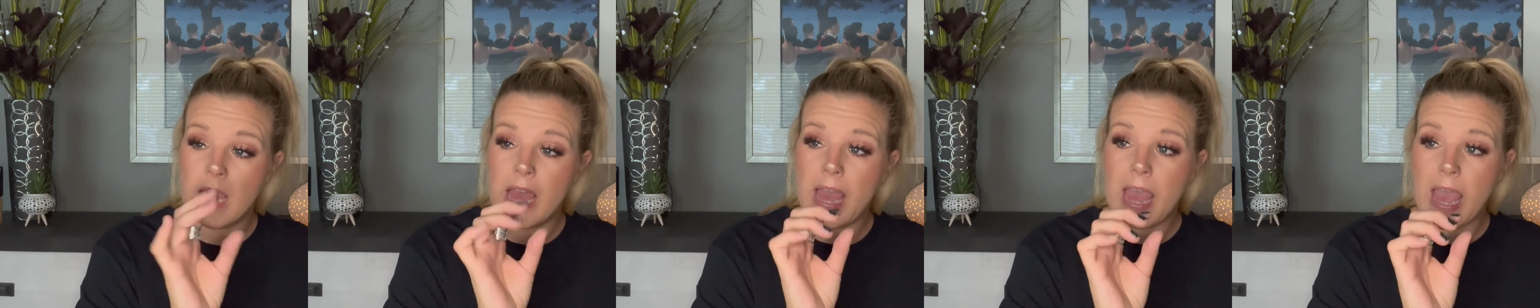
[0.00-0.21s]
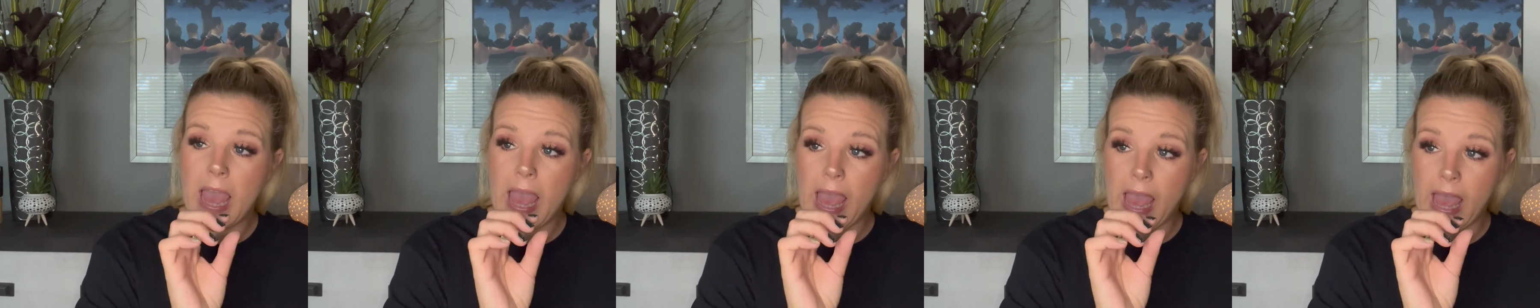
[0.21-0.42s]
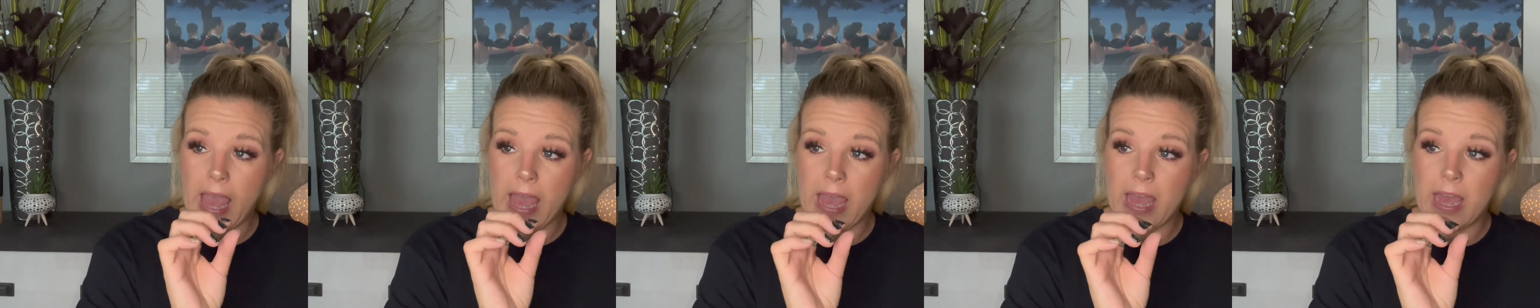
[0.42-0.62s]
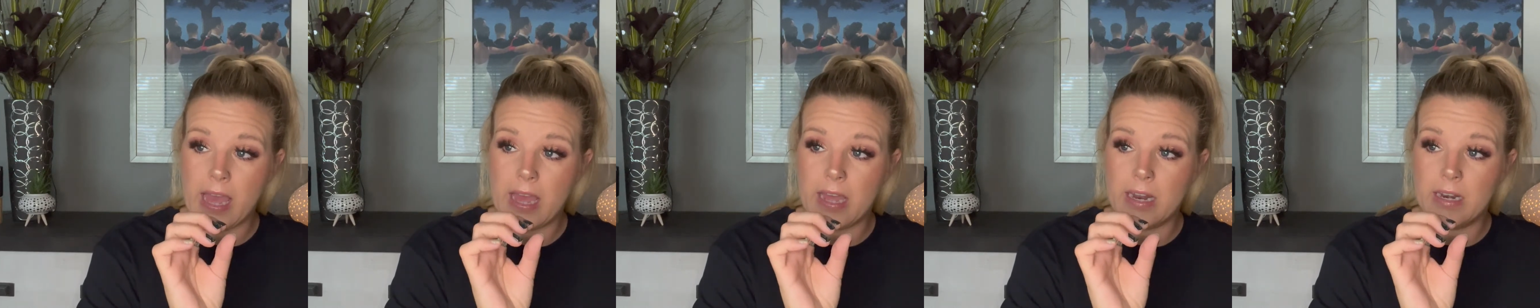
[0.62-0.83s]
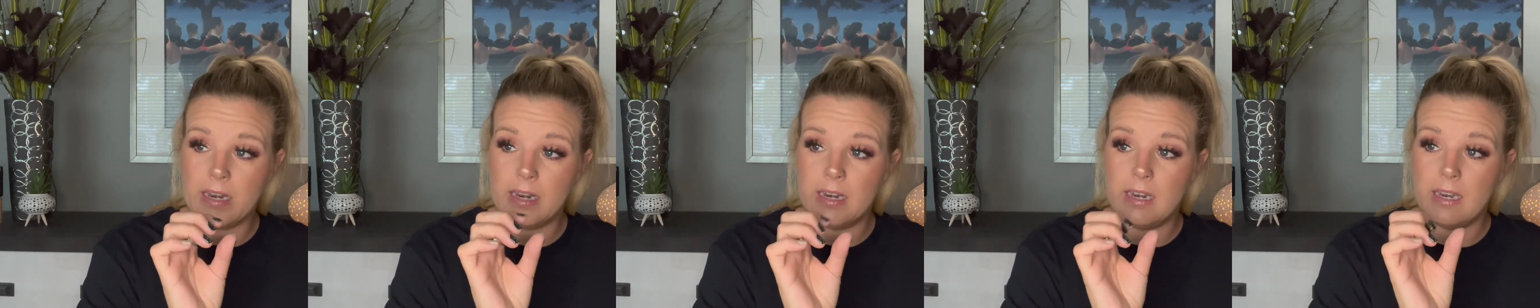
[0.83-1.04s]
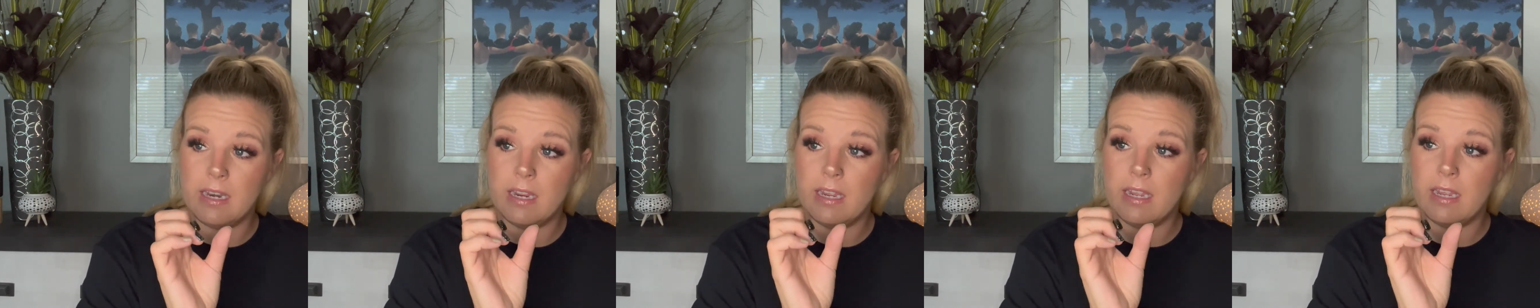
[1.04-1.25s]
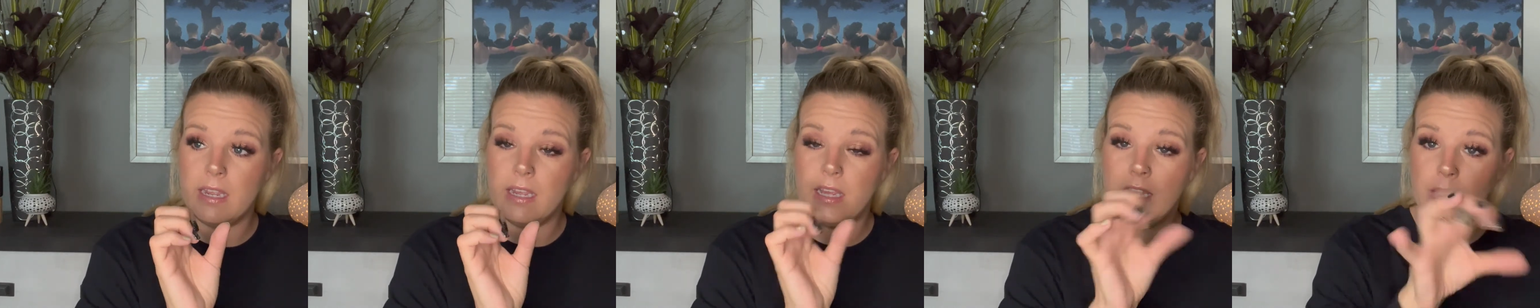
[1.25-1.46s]
and
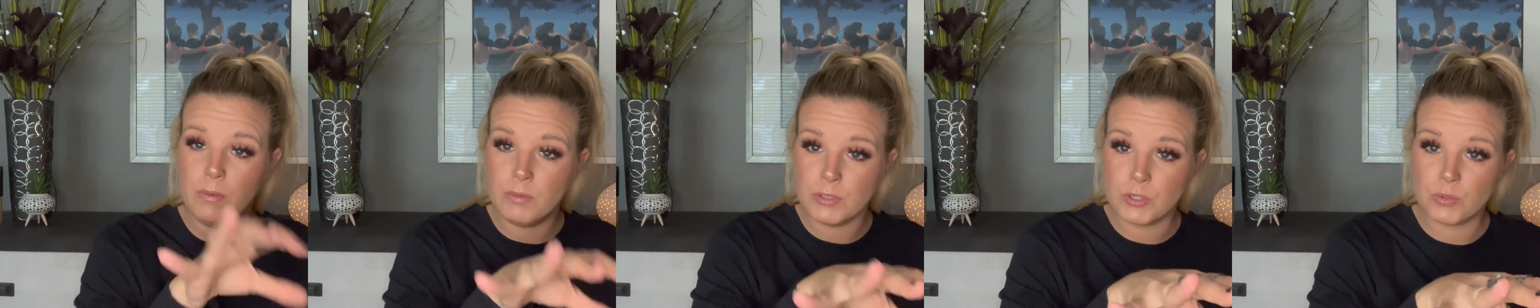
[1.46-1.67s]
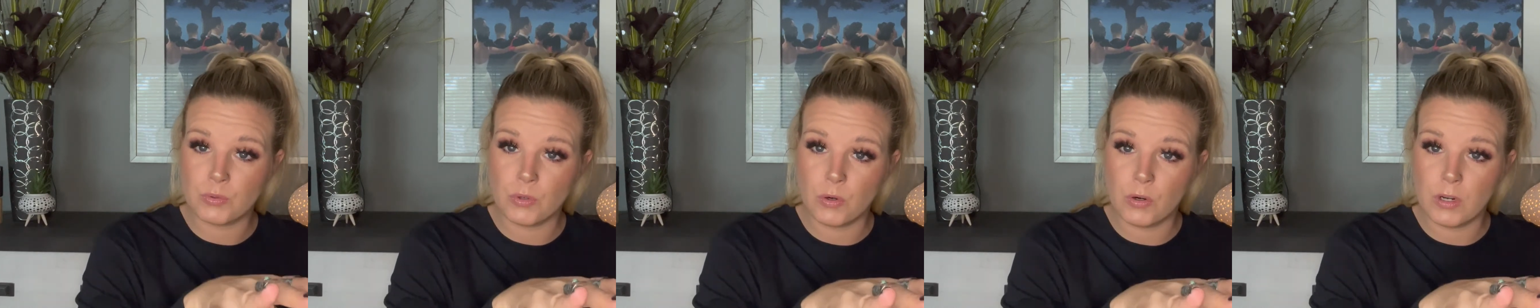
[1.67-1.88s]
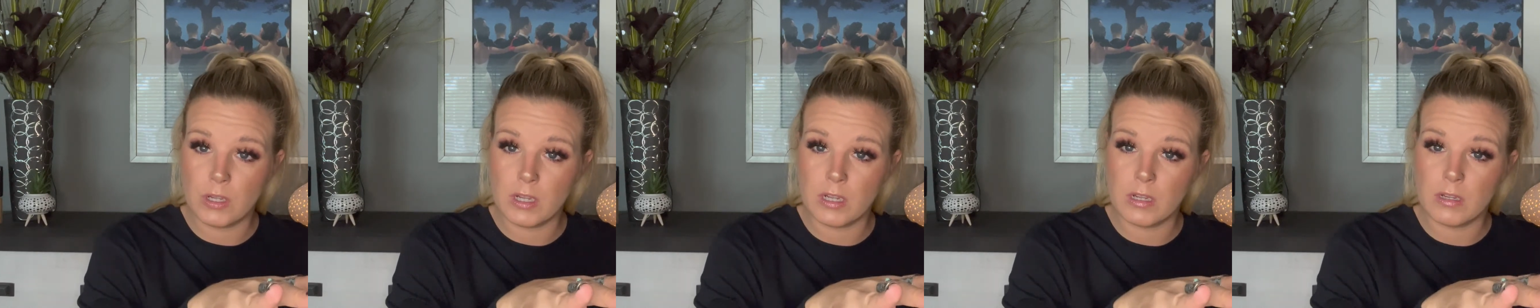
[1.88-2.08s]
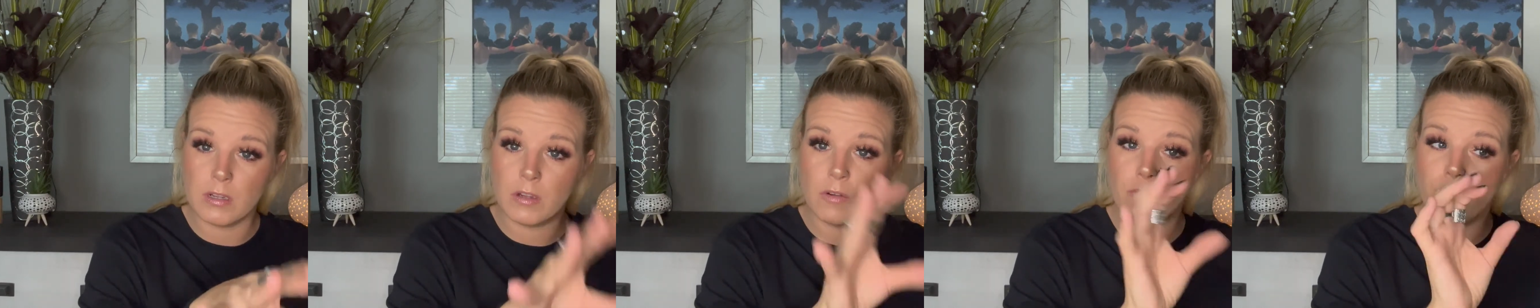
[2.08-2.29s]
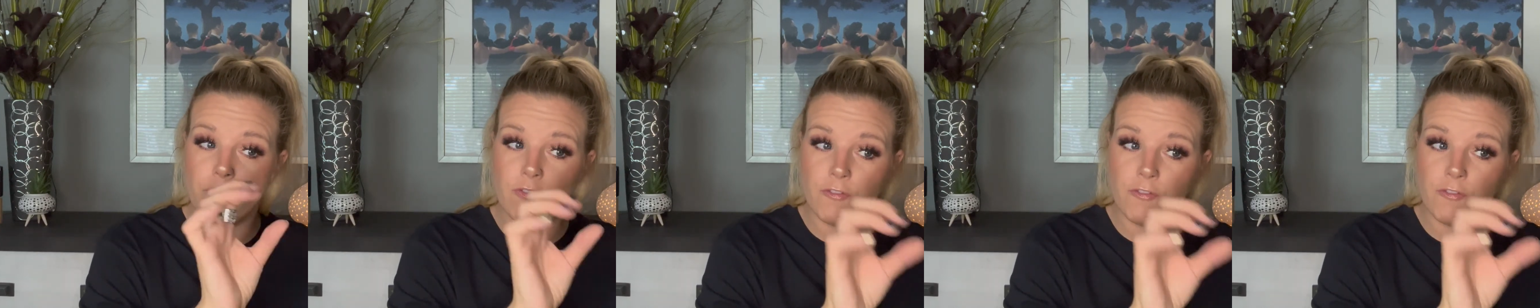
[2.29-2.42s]
he was rodeoing,